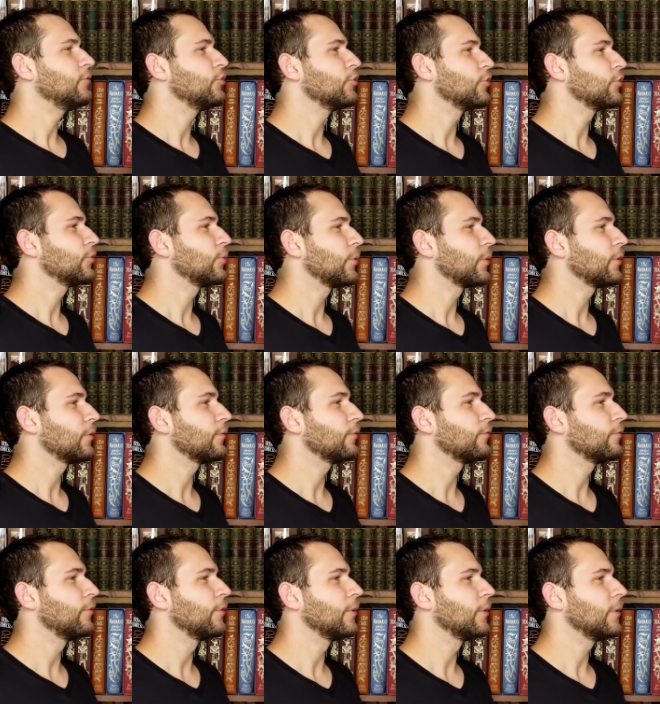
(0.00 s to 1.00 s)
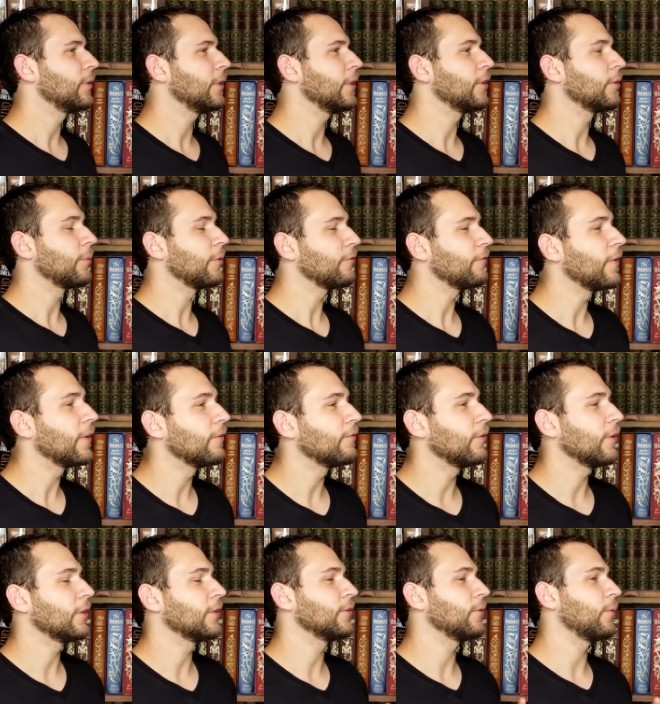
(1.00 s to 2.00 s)
just sort of either my
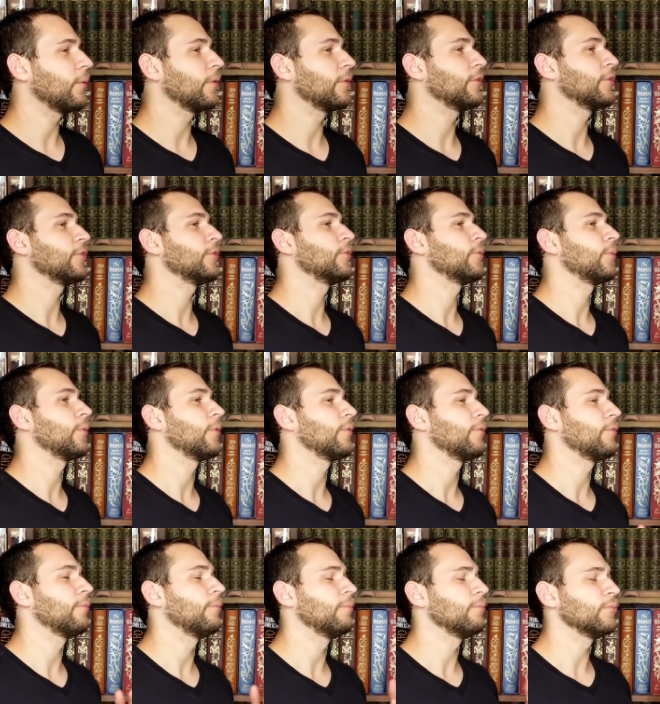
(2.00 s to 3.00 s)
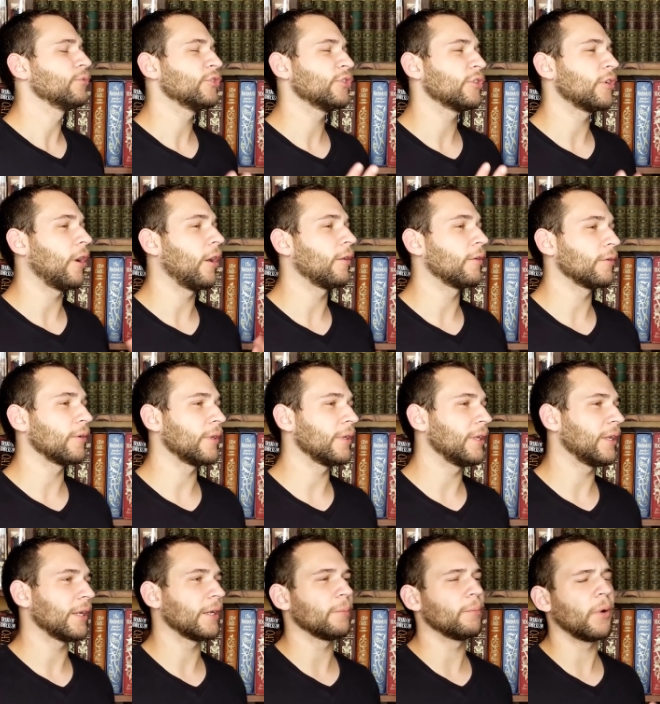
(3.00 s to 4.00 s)
favorites or just sort of
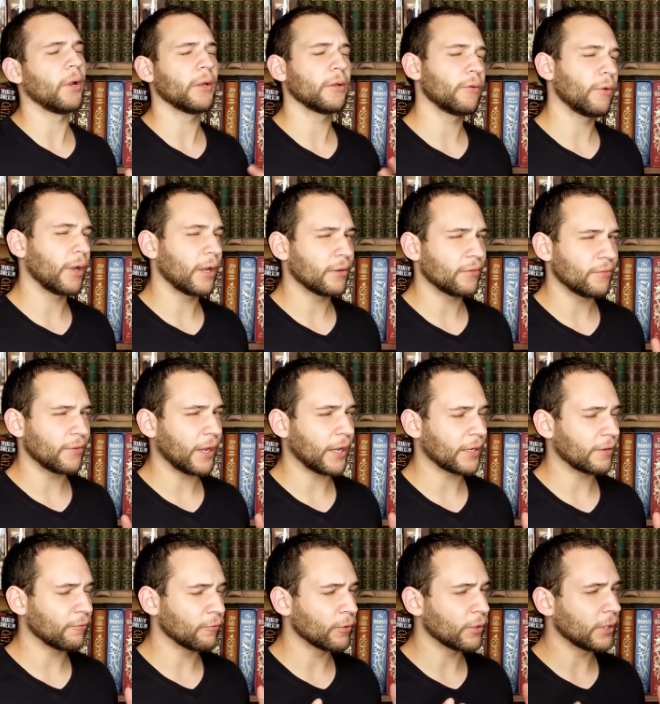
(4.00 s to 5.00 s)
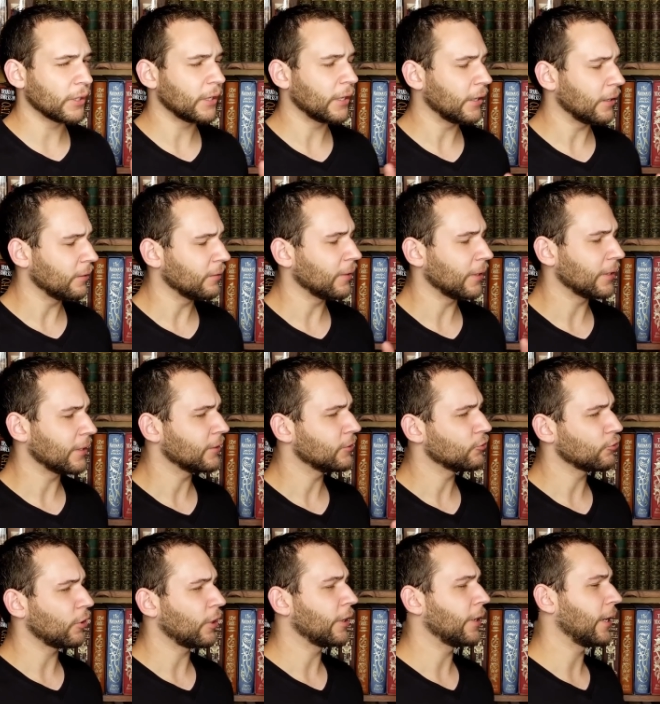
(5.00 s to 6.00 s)
scholarly, like monograph, really like
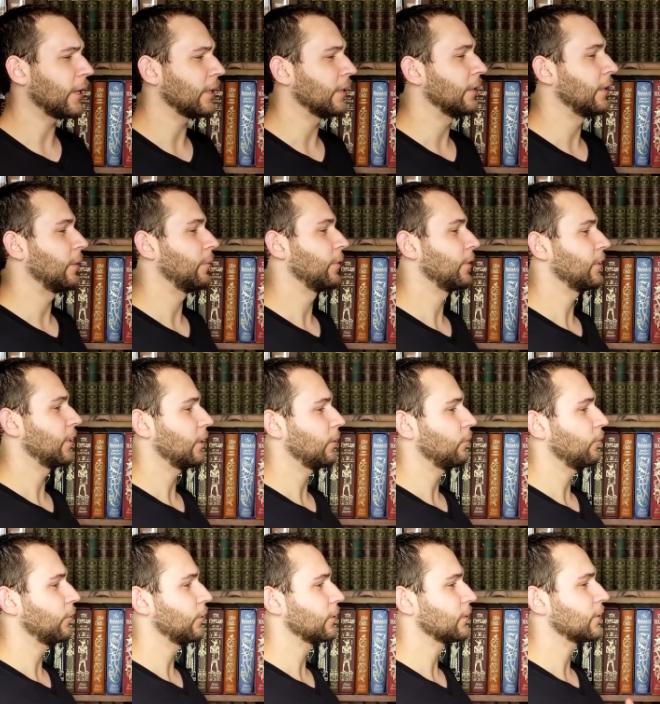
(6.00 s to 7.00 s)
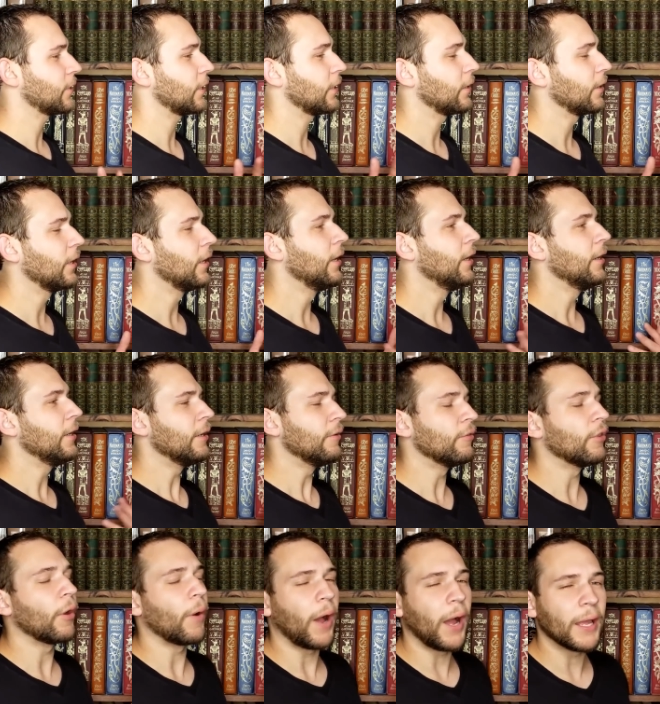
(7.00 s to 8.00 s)
dry academic type works that
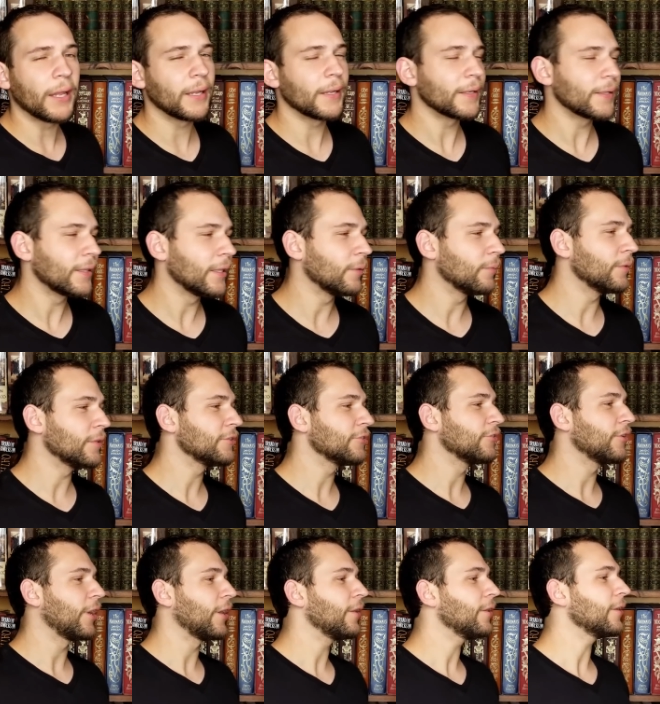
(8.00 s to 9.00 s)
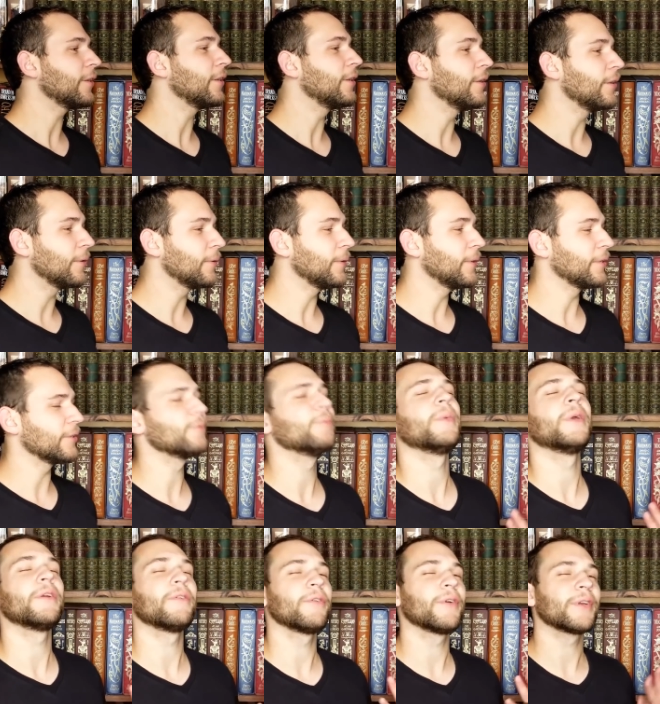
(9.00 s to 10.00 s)
even though I like them, it's not like you know it
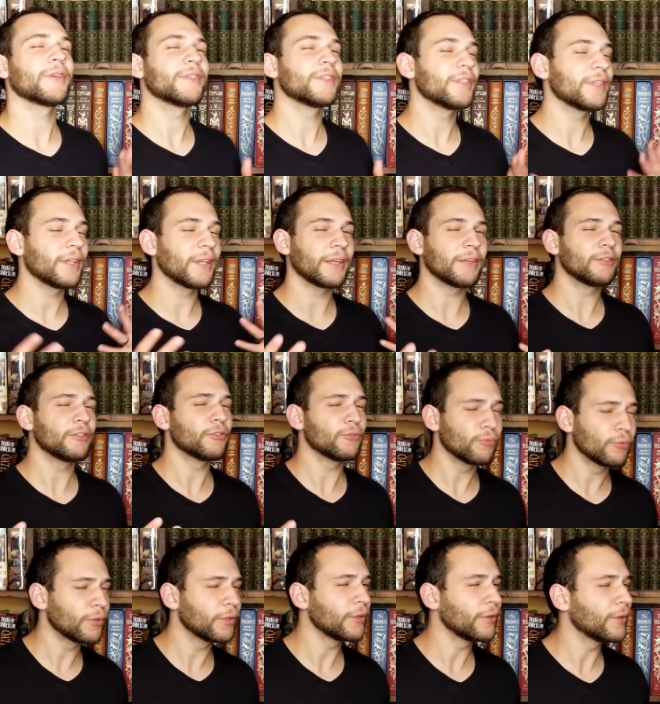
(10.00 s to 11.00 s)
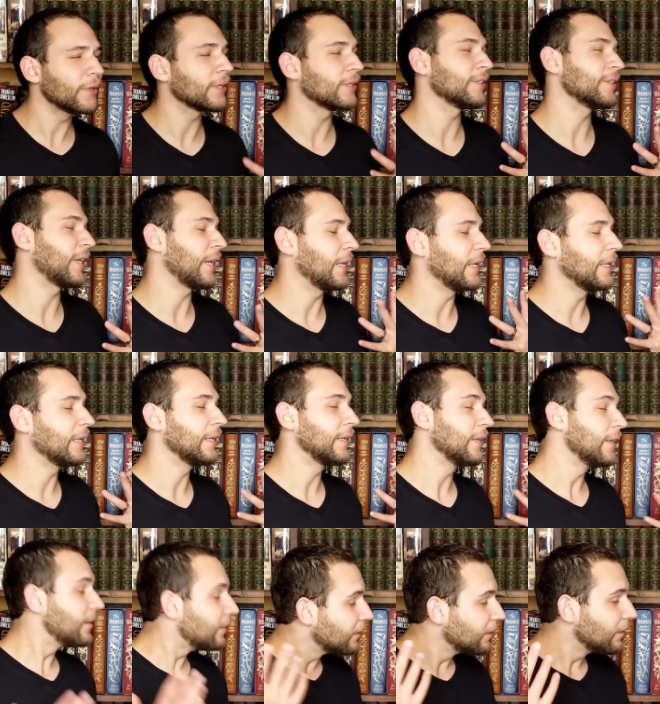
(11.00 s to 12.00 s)
doesn't make for like just really good, exciting